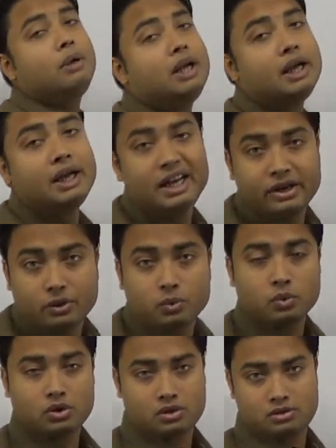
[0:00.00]
be
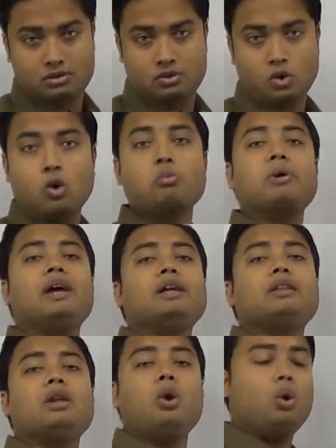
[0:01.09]
equal
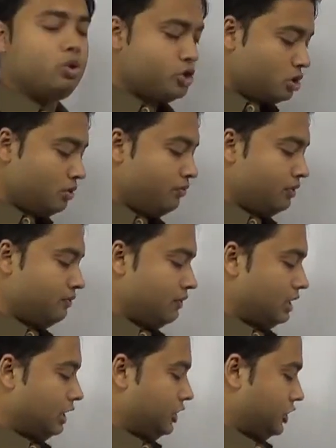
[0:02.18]
obeying the laws of
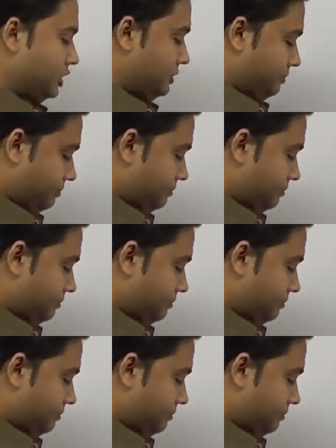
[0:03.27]
reflection.